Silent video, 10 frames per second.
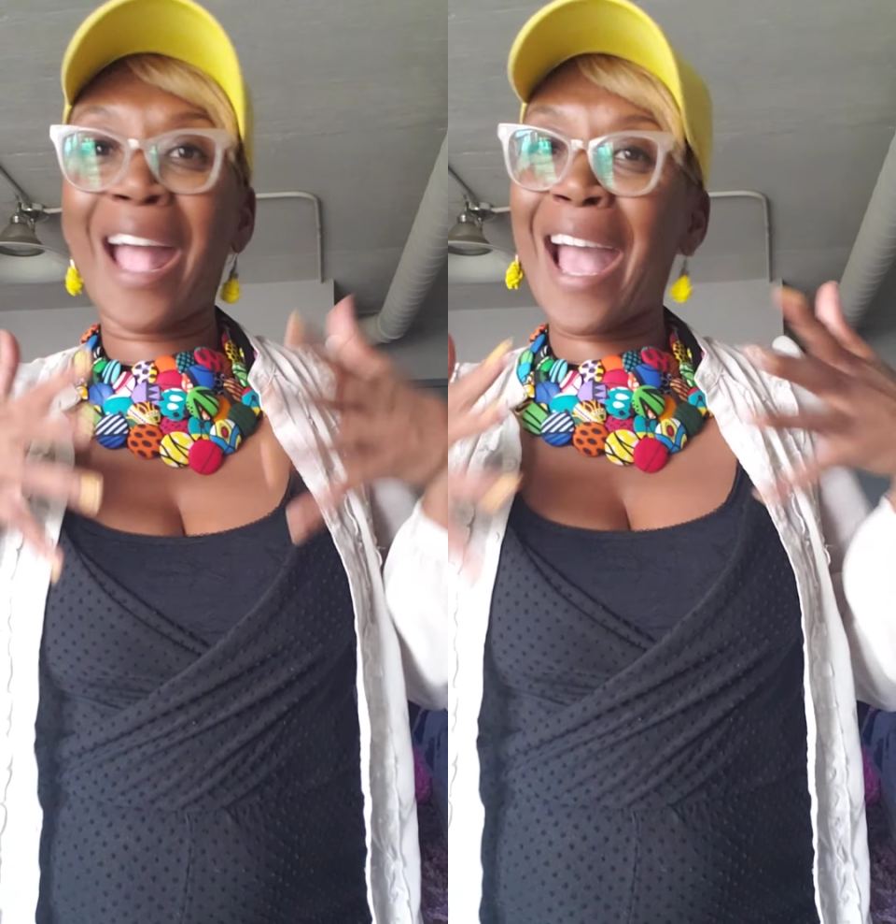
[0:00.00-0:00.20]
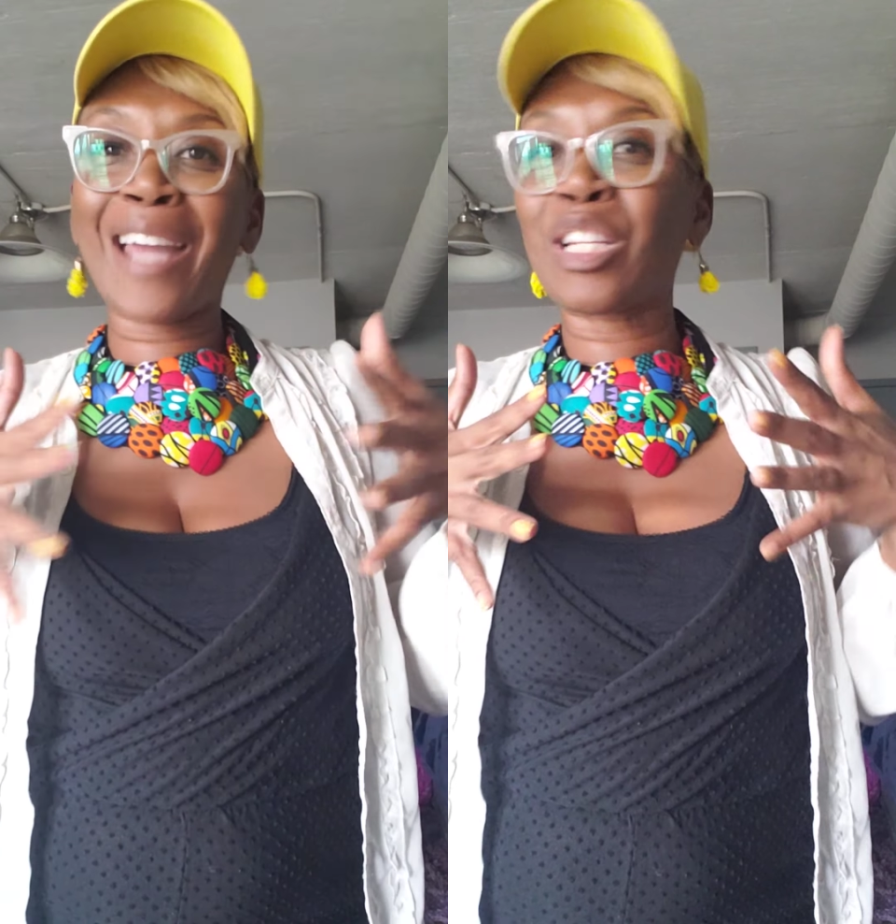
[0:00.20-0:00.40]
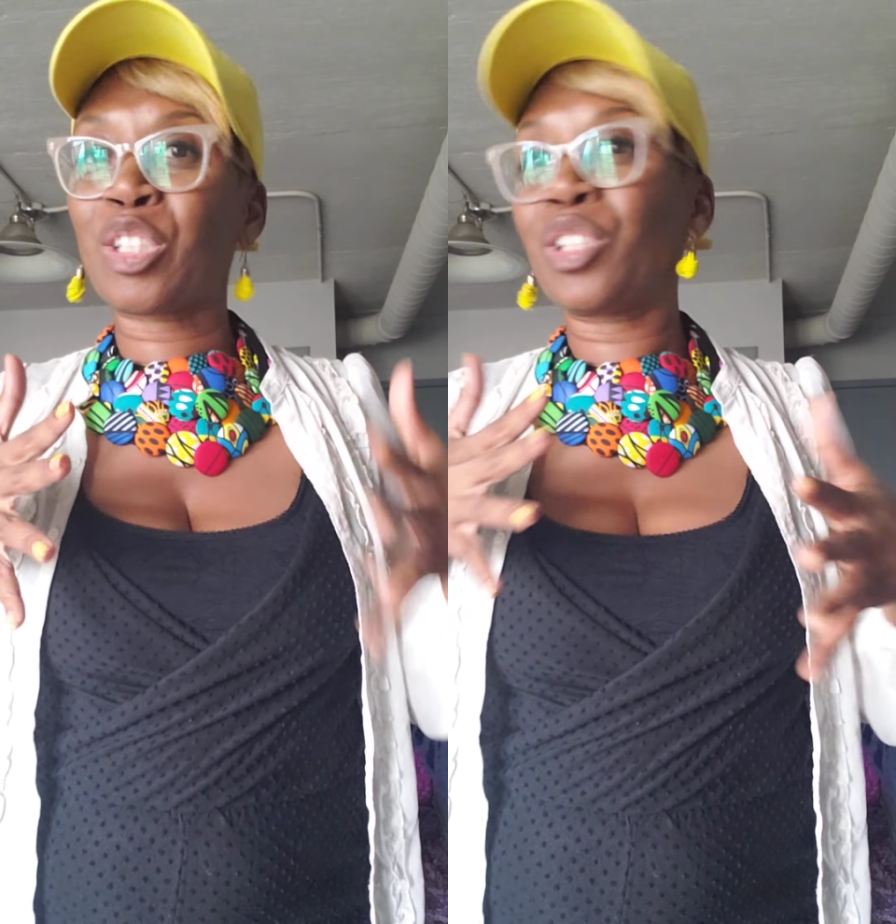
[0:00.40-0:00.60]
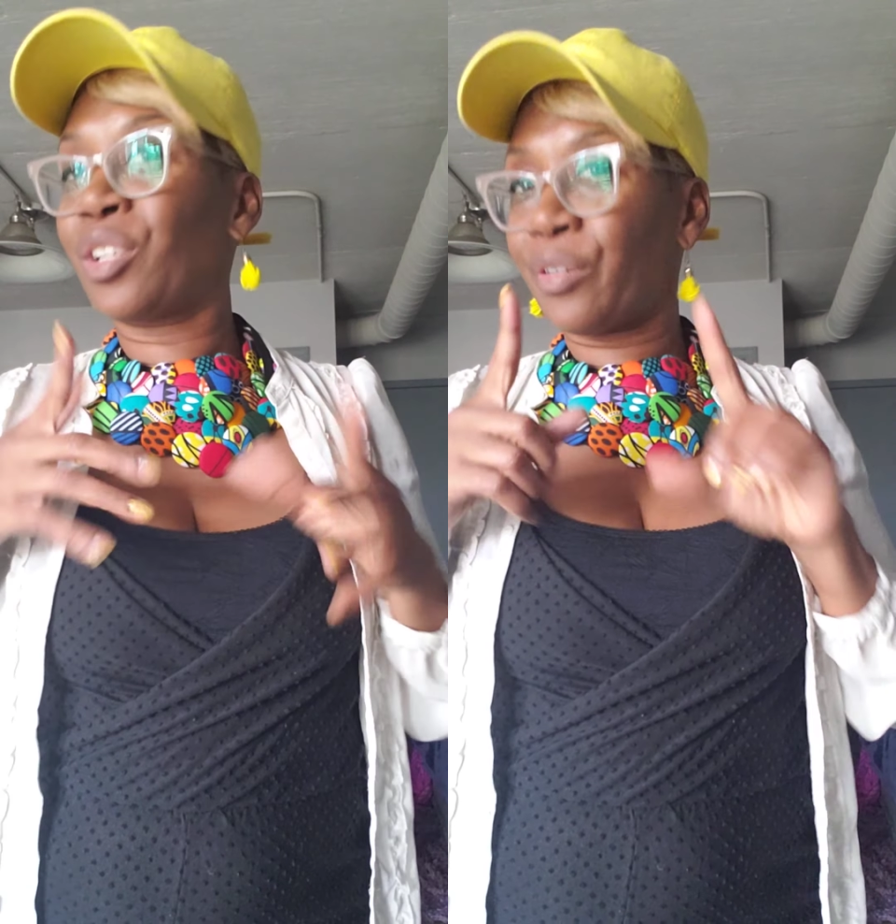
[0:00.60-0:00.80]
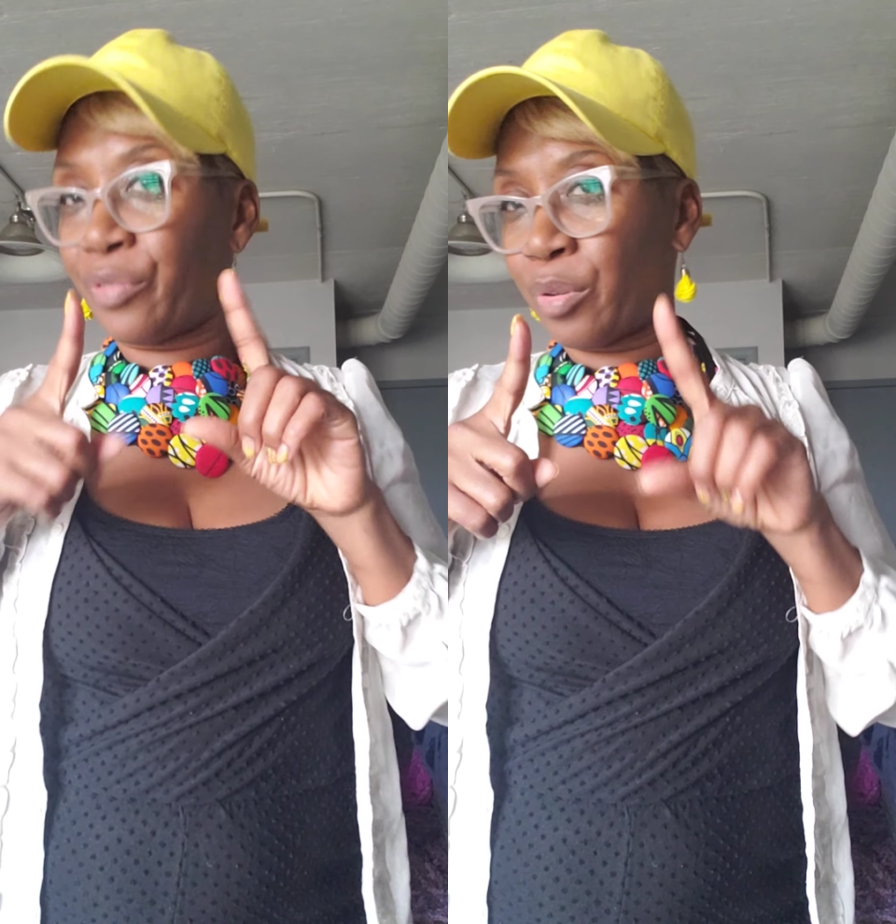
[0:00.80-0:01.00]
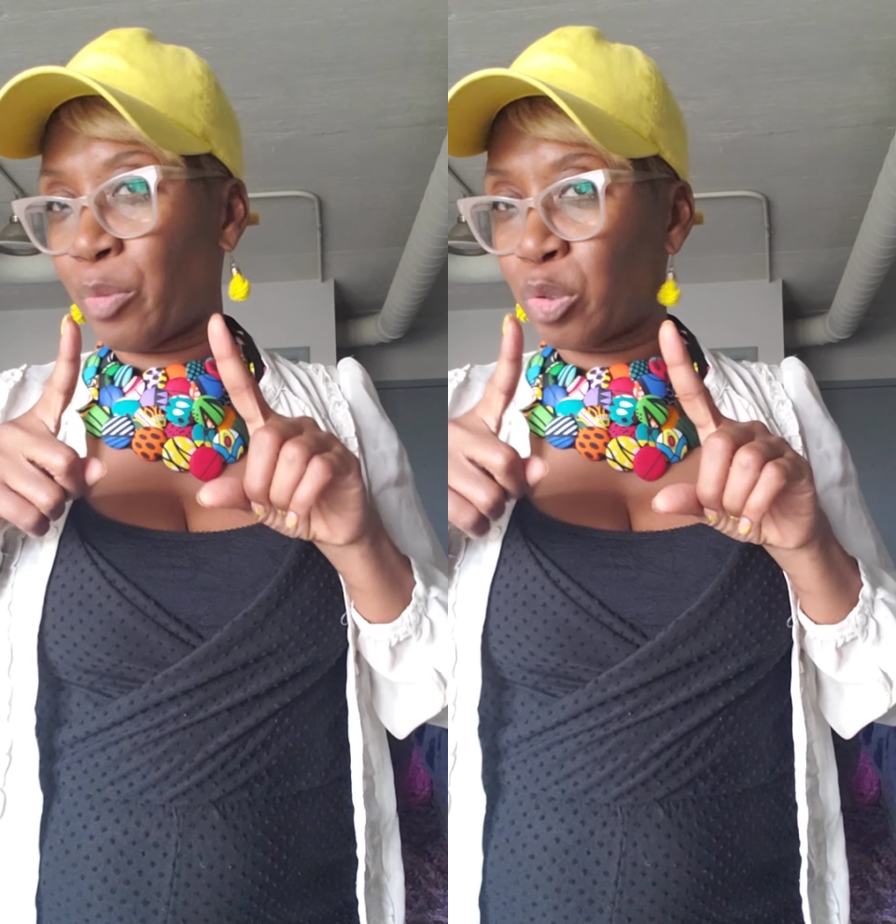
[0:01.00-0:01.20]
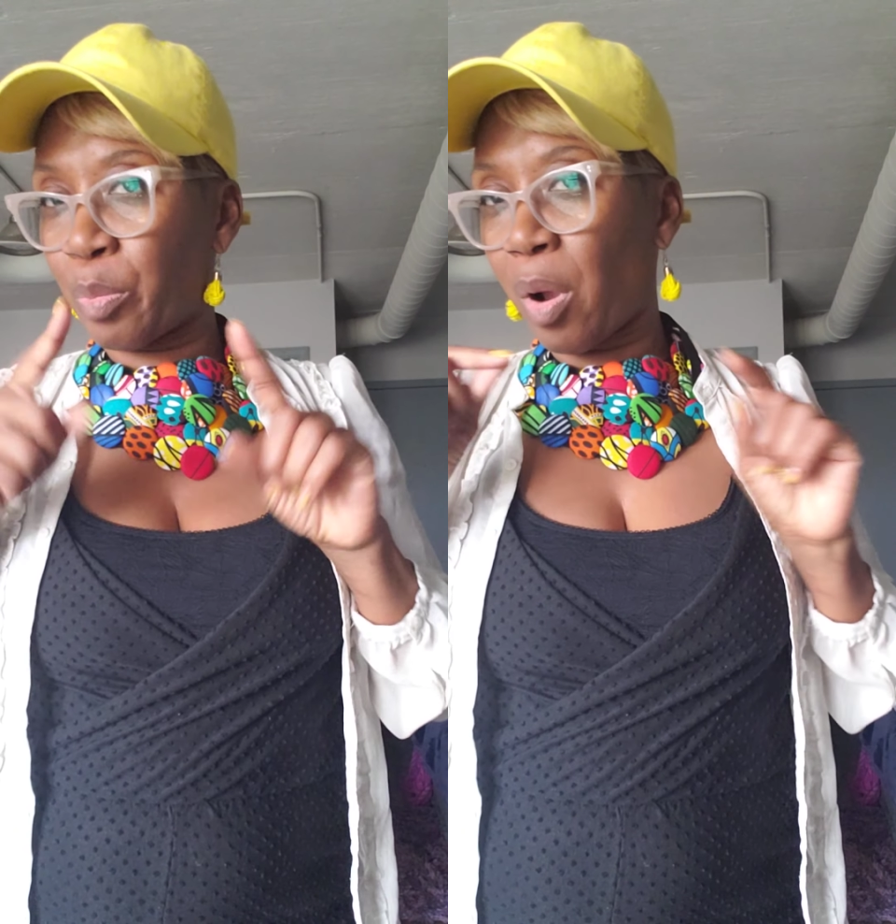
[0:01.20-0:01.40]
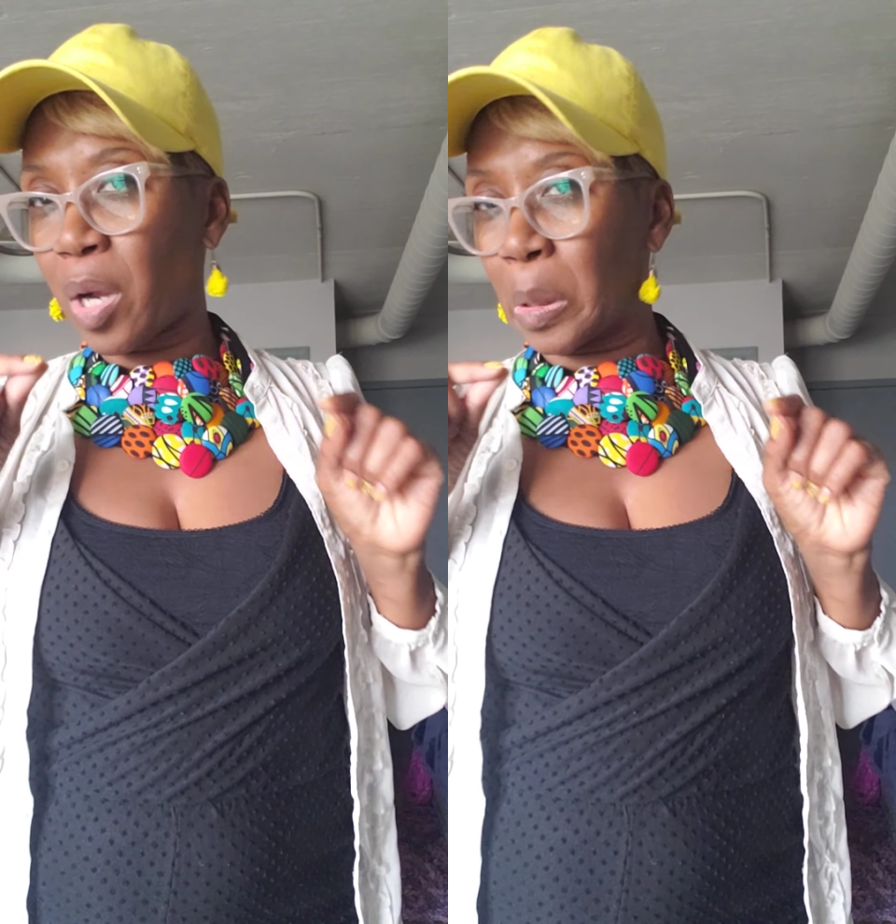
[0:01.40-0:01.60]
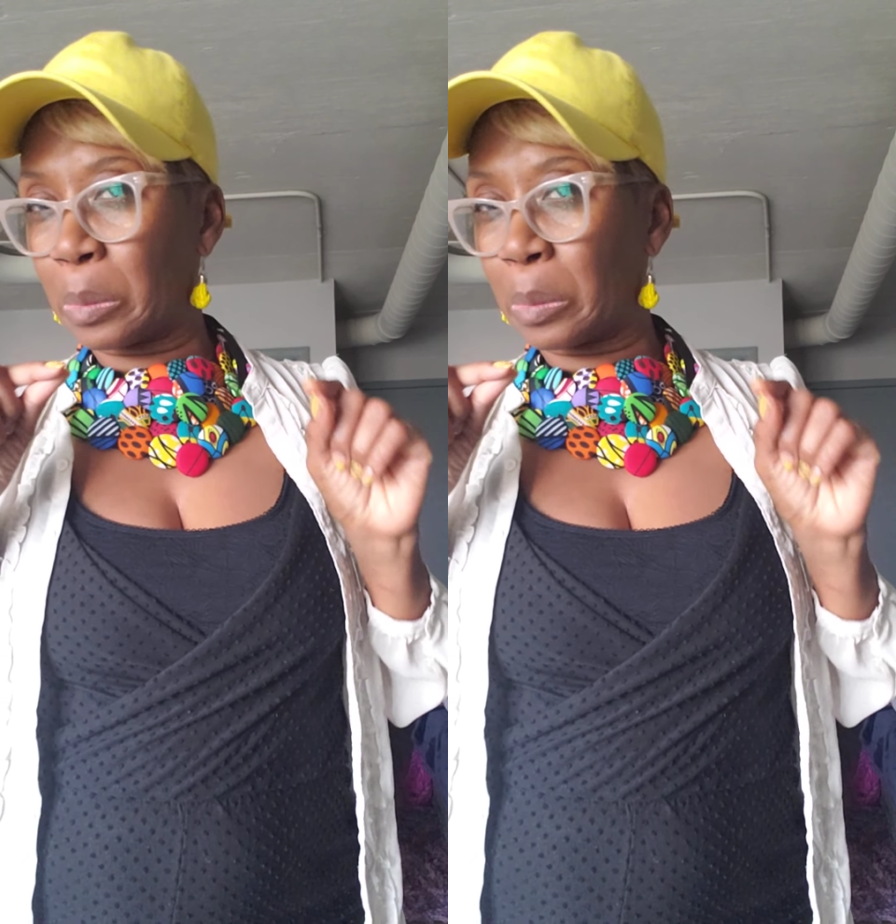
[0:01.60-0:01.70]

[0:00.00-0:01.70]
added sugar for the most part.